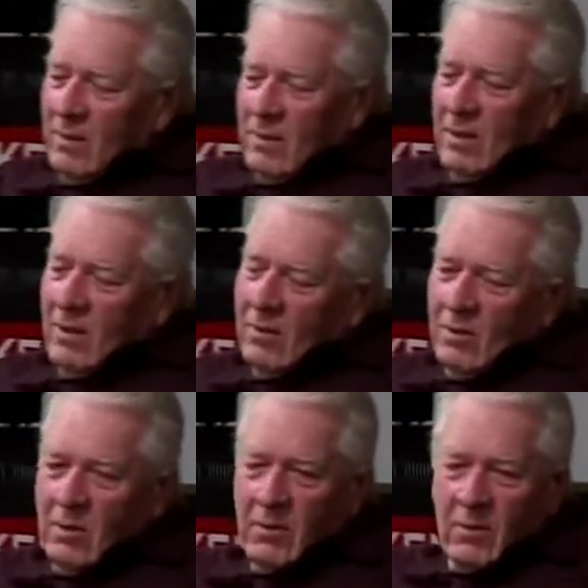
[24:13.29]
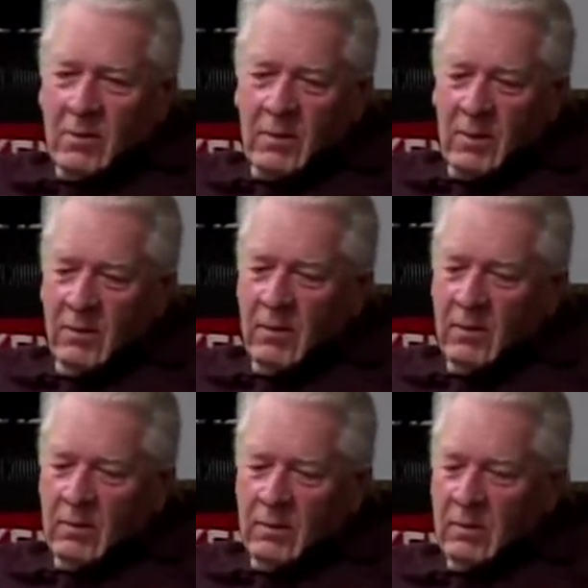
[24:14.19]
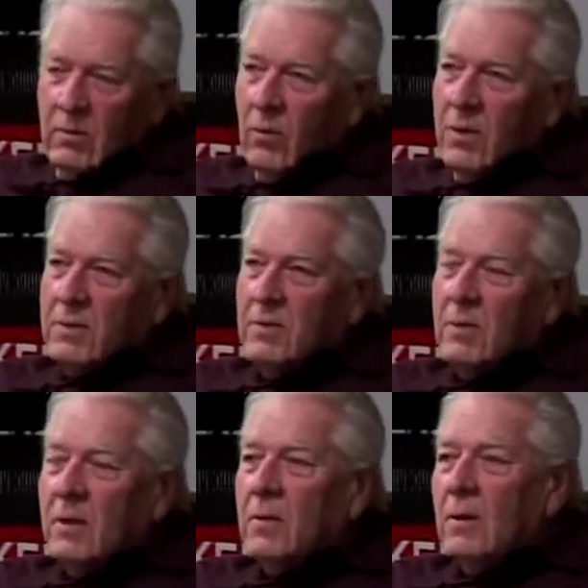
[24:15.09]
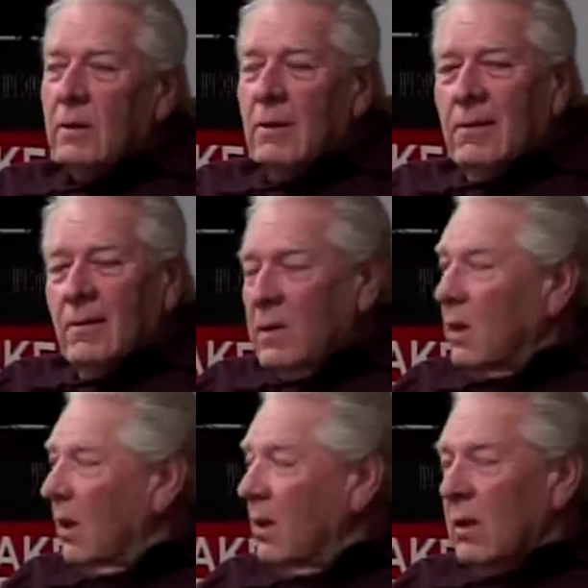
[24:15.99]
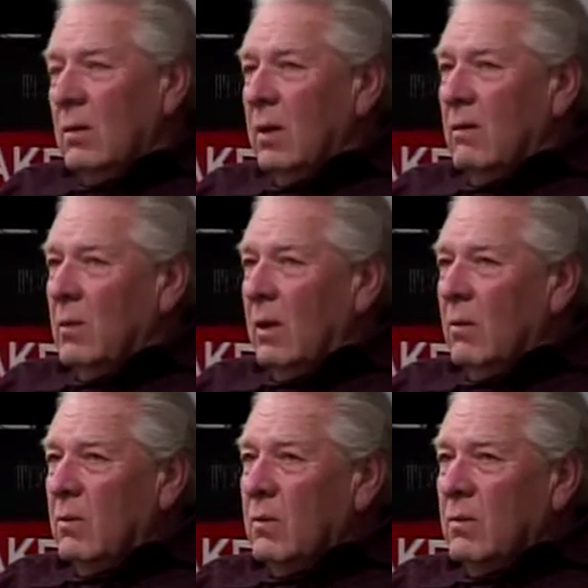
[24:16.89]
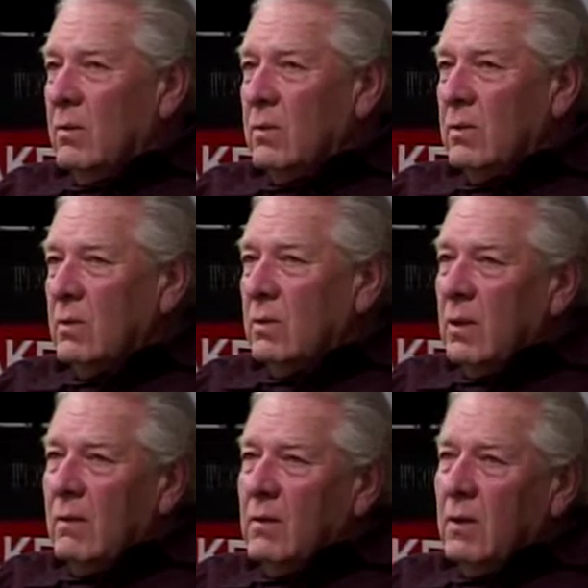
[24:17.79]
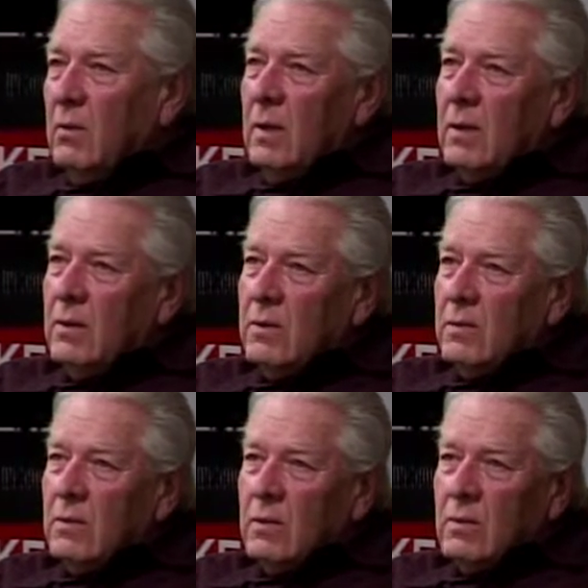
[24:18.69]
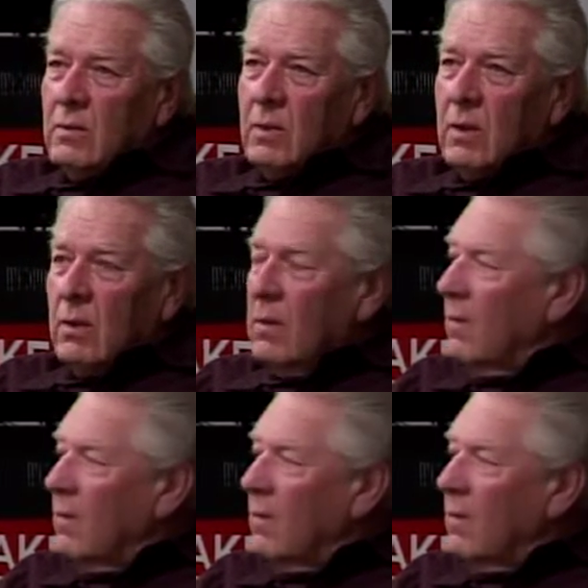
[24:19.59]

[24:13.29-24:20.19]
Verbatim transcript: send it to a different, different voice, but anyway. Yeah, I, I don't have a problem with, with- having you come back next week. Well, I have